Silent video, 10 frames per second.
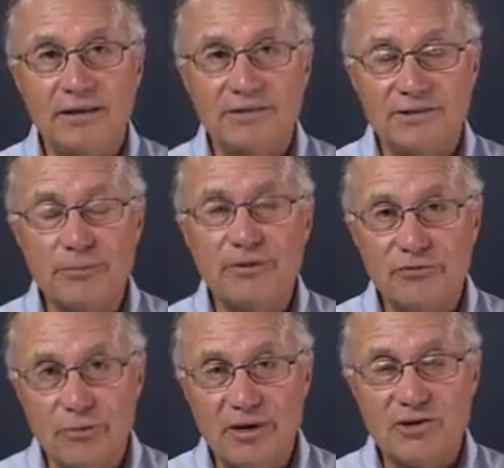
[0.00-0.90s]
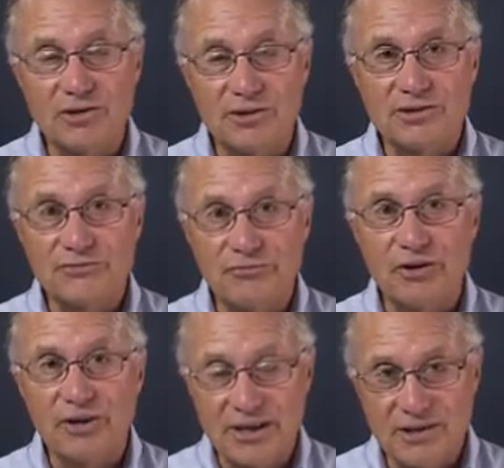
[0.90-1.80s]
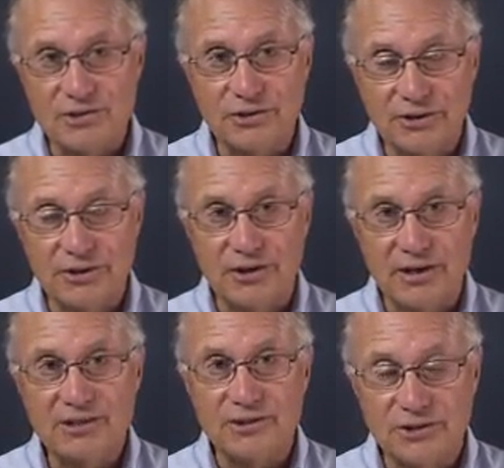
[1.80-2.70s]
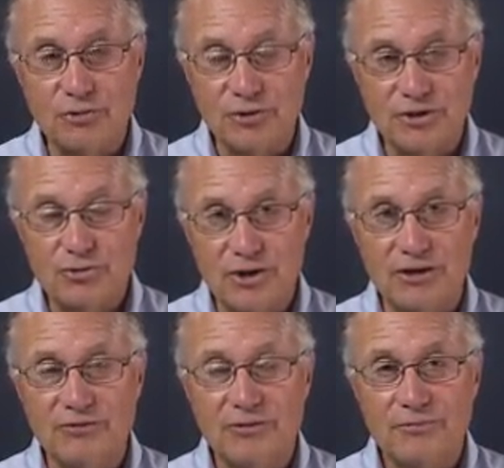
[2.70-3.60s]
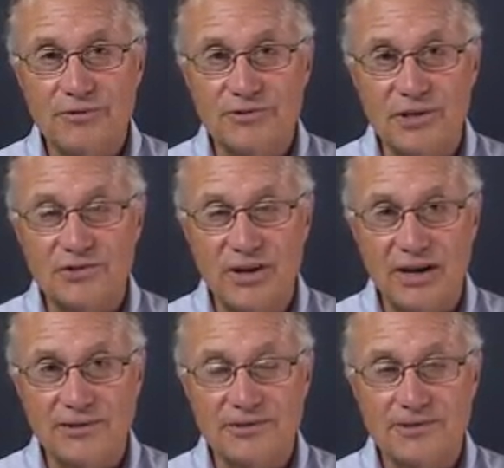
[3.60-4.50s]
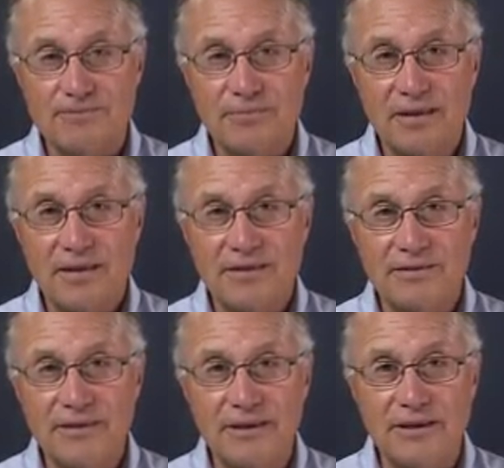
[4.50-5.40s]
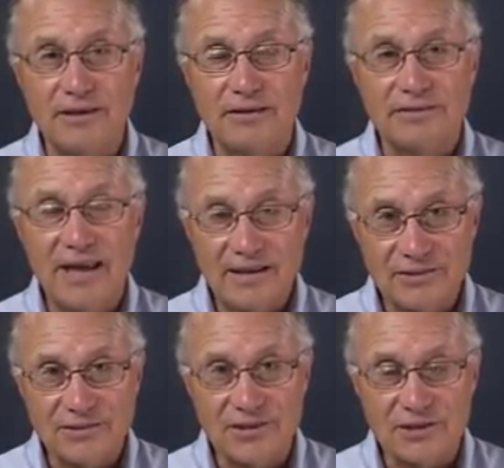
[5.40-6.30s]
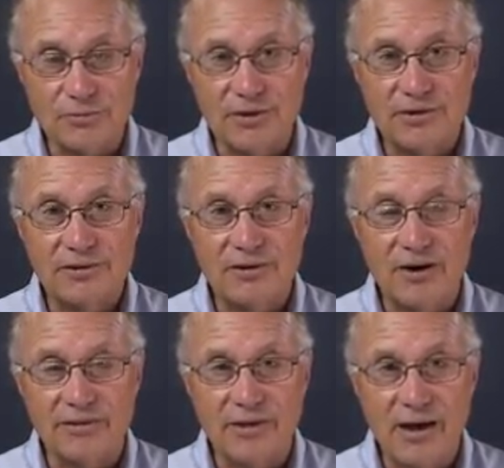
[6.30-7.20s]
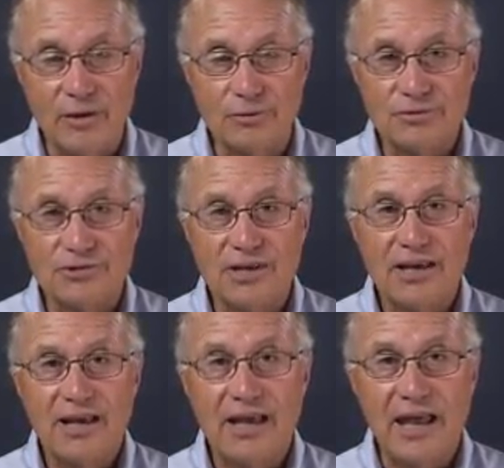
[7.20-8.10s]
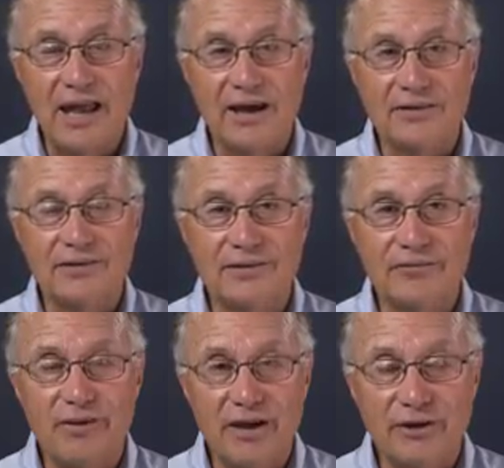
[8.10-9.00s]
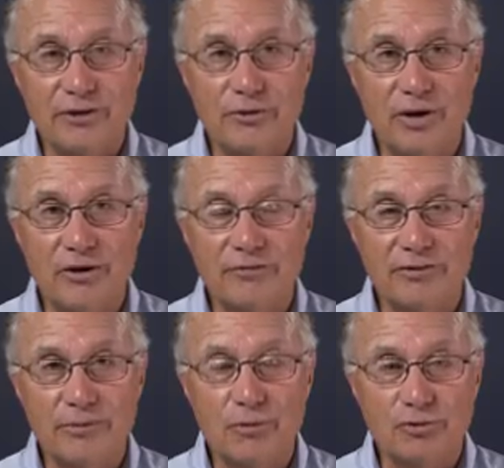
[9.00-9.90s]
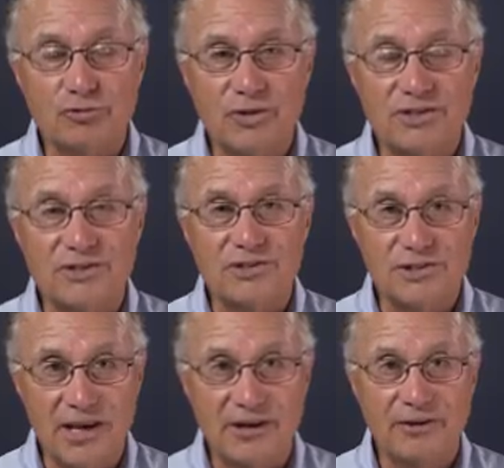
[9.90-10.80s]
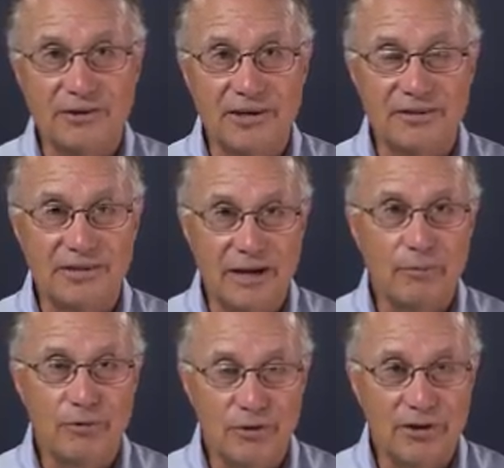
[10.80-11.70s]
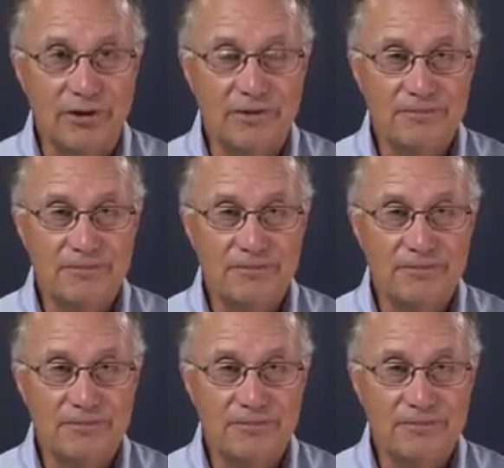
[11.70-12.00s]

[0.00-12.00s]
some information that's very easy to retrieve, such as the tax assessment on the house and the value of the most recent sale in the neighborhood.